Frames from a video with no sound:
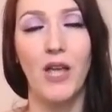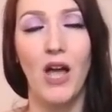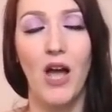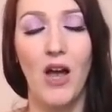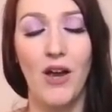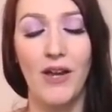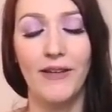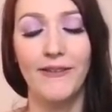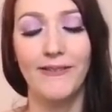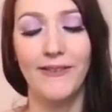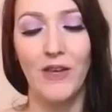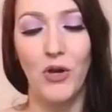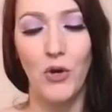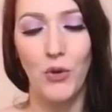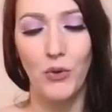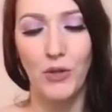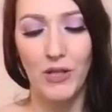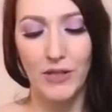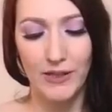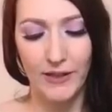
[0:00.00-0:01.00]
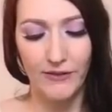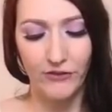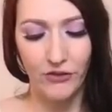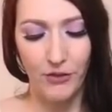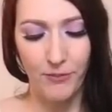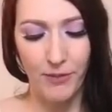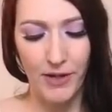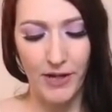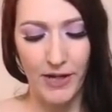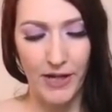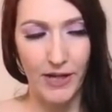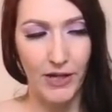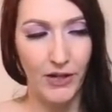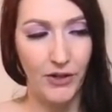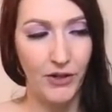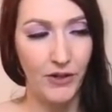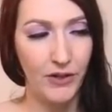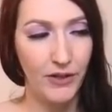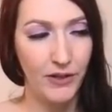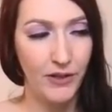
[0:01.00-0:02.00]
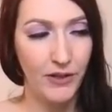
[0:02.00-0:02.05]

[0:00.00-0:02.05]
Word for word: right so let's jump right in here